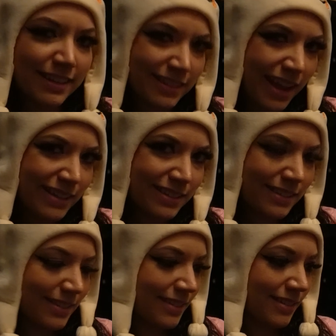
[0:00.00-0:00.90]

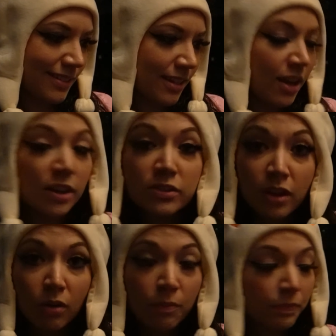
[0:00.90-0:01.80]
Nice.
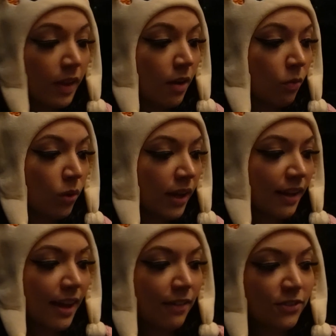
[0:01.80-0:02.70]
So what I
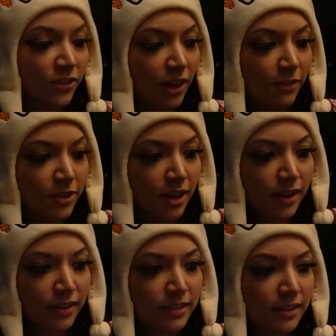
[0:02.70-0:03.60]
have discovered,
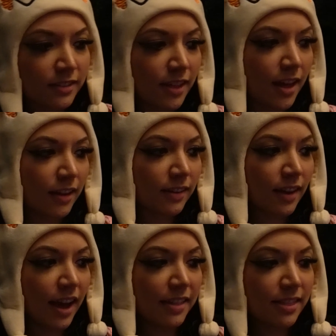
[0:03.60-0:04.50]
guys, is that
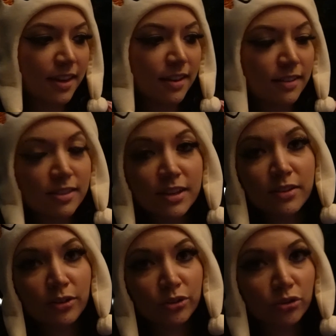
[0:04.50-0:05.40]
I think these
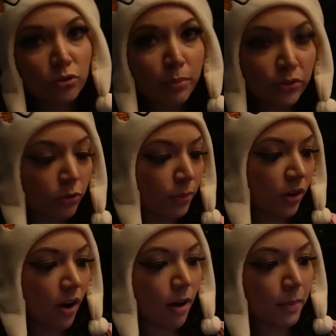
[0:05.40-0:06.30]
are super, super
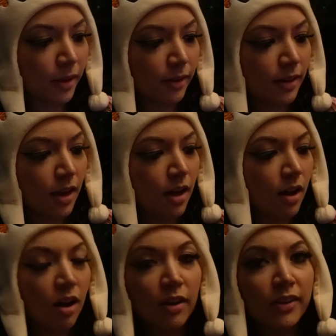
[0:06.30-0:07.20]
common
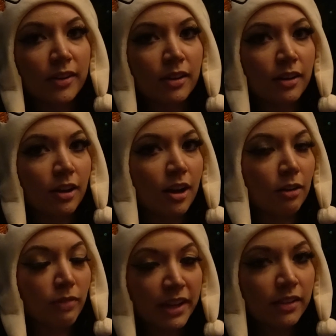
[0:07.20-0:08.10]
on
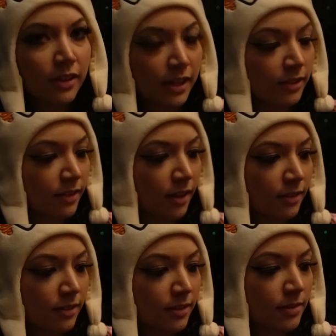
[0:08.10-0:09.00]
regular
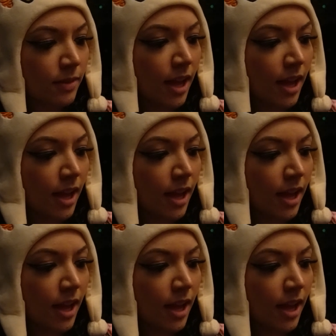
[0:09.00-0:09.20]
incense